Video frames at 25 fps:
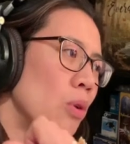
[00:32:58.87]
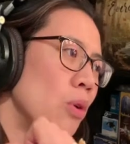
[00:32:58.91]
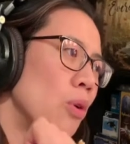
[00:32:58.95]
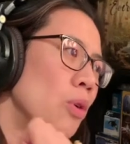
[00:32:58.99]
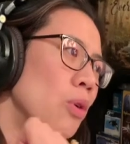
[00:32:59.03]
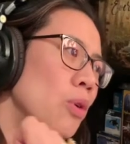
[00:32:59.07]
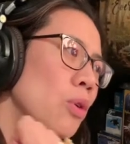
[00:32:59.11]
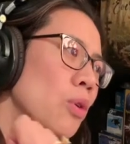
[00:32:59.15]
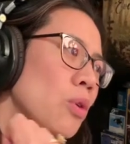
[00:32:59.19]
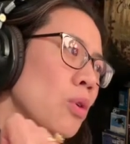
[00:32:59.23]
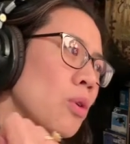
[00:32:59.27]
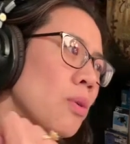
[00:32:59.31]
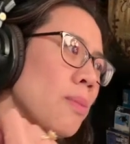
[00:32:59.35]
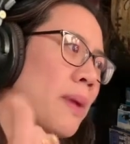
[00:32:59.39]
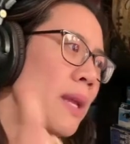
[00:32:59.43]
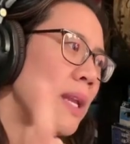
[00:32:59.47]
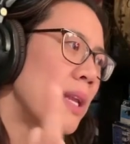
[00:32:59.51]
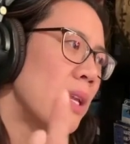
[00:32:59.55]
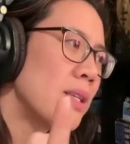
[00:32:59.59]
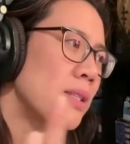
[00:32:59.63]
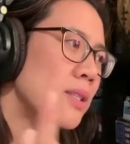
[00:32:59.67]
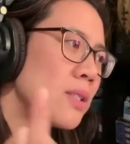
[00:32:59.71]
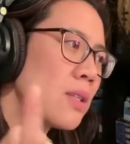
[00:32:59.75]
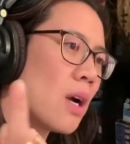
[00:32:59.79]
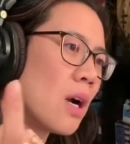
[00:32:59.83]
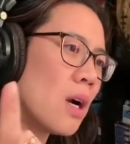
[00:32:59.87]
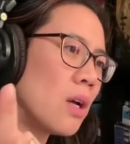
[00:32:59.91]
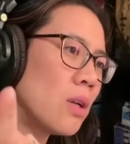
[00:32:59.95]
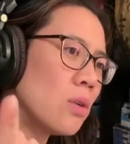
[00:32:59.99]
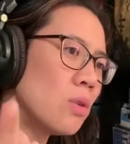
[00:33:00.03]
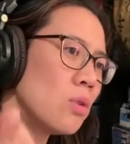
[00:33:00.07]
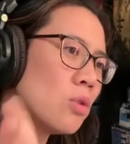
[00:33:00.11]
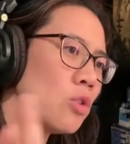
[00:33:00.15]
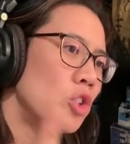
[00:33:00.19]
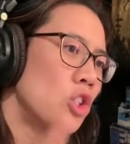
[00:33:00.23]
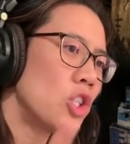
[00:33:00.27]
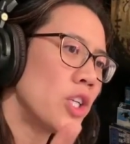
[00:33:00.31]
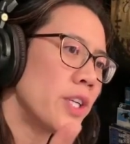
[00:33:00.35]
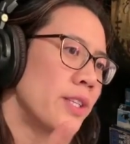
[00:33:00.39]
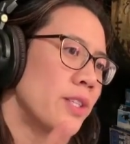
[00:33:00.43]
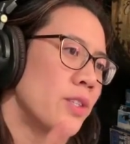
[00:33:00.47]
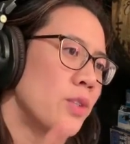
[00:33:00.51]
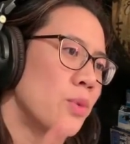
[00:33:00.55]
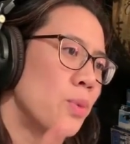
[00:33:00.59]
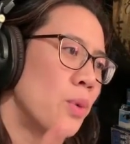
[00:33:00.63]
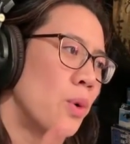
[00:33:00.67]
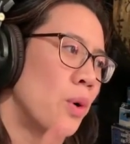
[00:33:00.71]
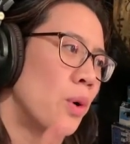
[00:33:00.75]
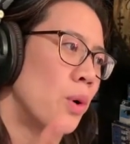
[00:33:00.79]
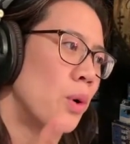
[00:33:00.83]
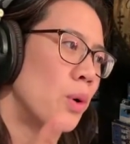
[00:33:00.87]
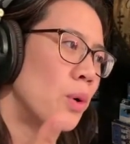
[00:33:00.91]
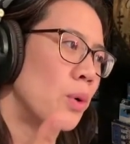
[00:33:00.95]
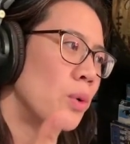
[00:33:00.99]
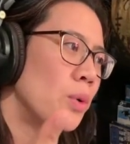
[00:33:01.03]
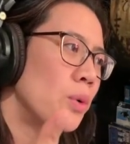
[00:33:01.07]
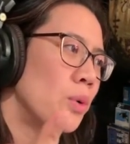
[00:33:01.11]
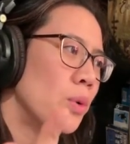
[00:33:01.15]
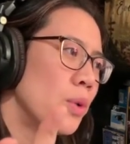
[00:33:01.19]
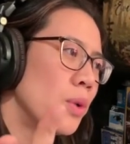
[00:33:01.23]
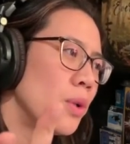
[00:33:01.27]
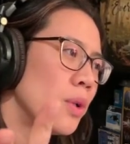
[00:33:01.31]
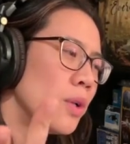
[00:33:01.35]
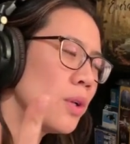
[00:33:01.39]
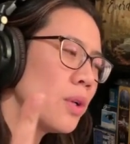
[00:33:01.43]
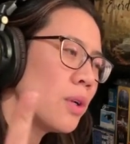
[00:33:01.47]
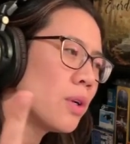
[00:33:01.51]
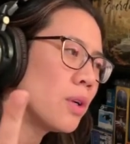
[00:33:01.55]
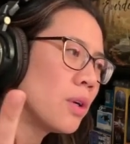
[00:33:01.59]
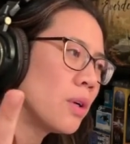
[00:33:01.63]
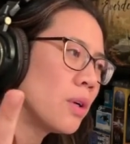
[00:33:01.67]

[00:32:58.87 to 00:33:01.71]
Pleural, mediastinal, chest wall.